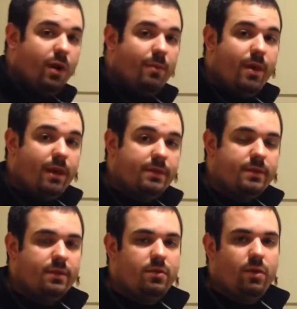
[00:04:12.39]
Ware
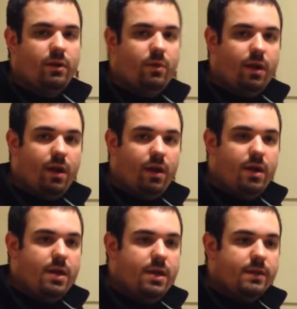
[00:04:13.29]
makes. Nordic Ware
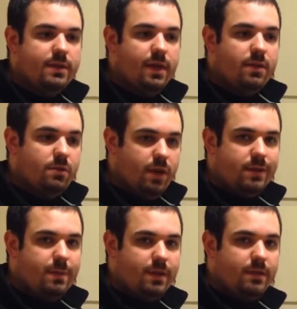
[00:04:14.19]
is a
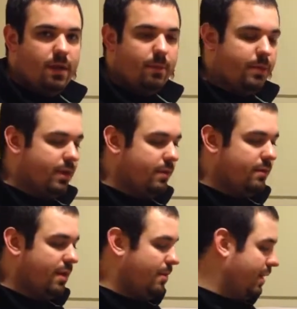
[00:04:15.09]
US-based company.
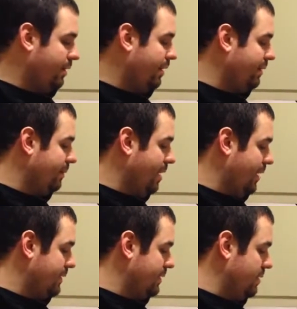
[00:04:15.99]
They make all their
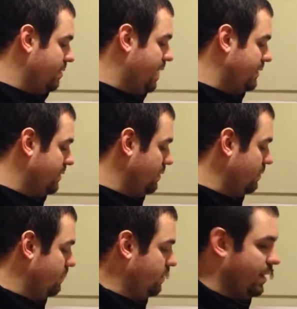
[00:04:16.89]
products in the US,
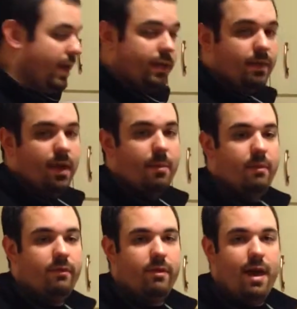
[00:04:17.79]
so we like them
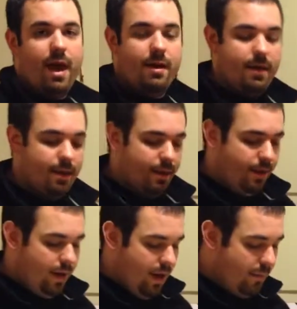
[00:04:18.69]
for that.
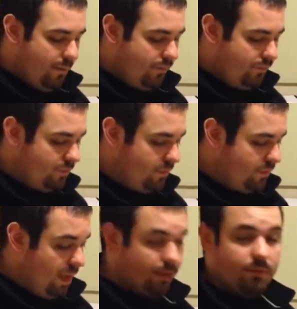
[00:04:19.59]

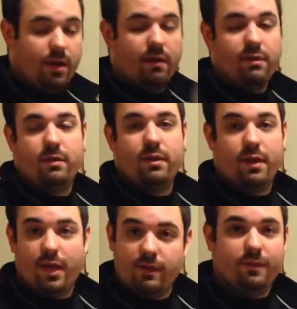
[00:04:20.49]
Not that we have anything
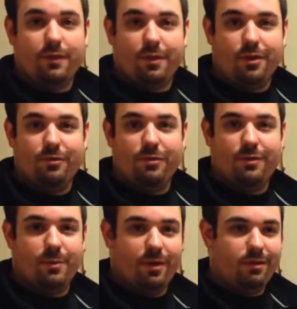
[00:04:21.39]
against other countries,
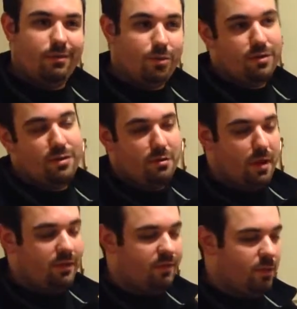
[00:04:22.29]
but we're in the
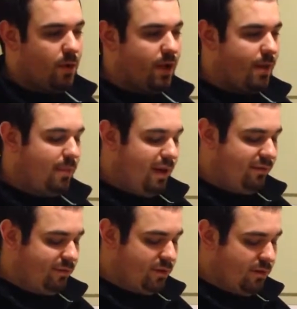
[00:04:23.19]
US, so why not buy
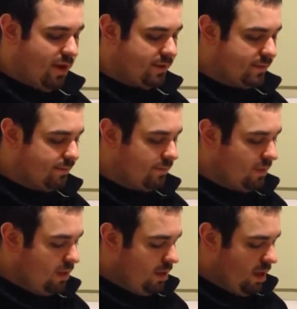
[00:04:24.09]
from the US?
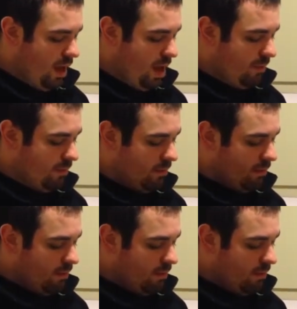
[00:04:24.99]
And